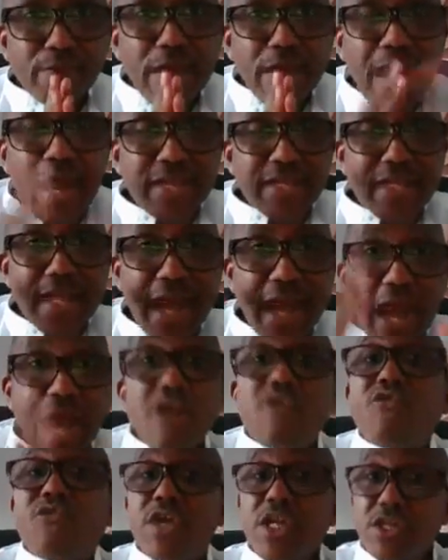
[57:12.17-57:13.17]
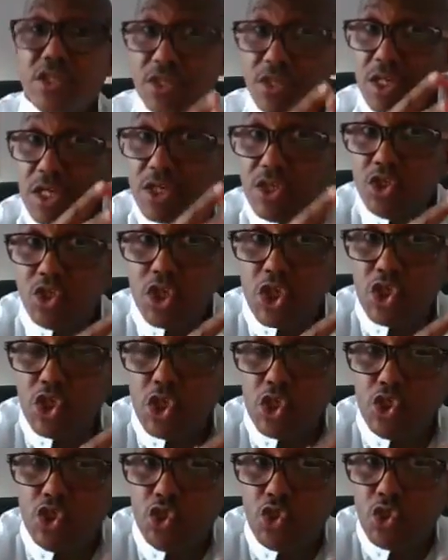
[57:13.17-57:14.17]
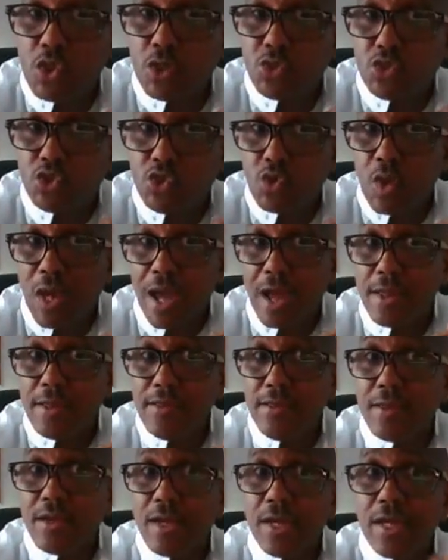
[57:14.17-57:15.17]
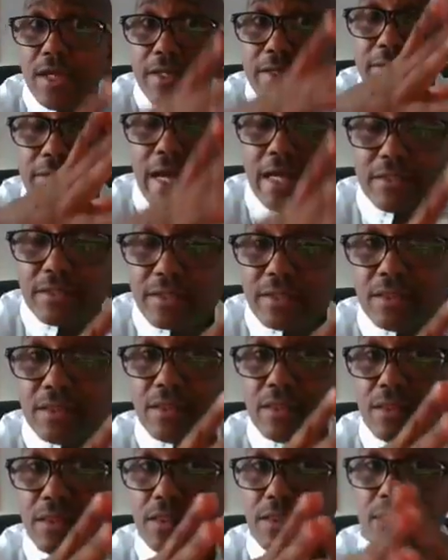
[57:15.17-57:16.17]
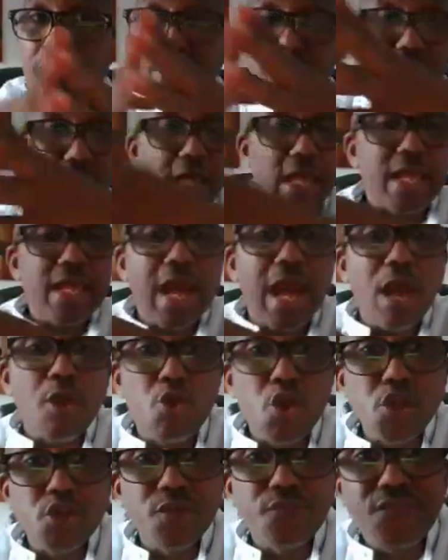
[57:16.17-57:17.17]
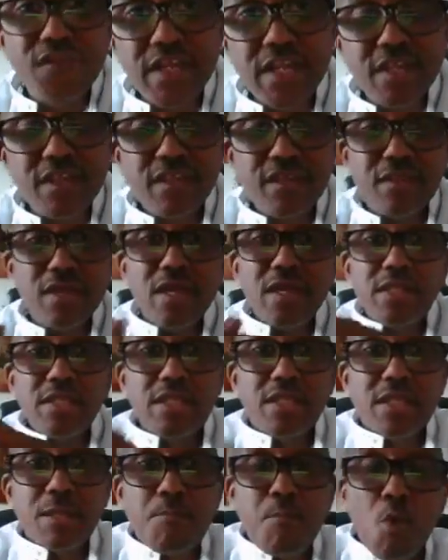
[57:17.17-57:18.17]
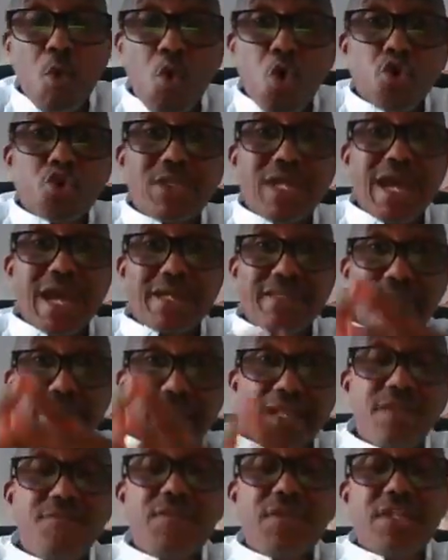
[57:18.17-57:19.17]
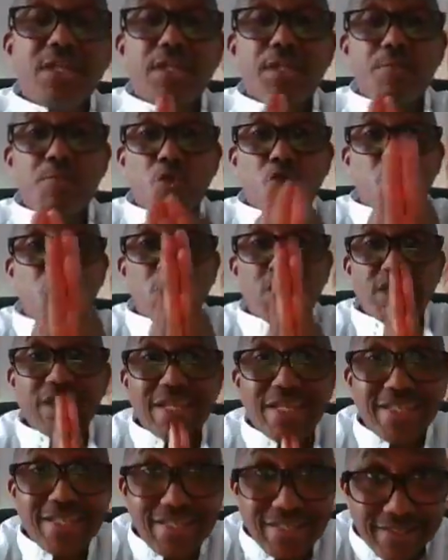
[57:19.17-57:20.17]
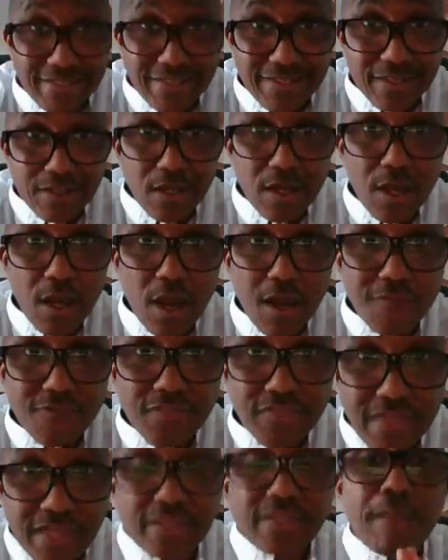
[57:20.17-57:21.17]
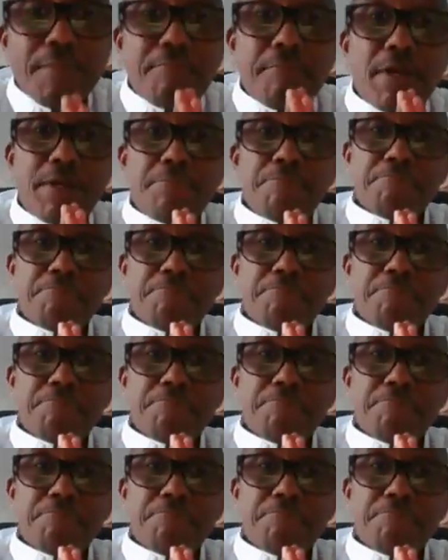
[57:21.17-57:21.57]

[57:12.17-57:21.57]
And they agreed in July that they are going to finish the report and deliver the report on the 30th of September.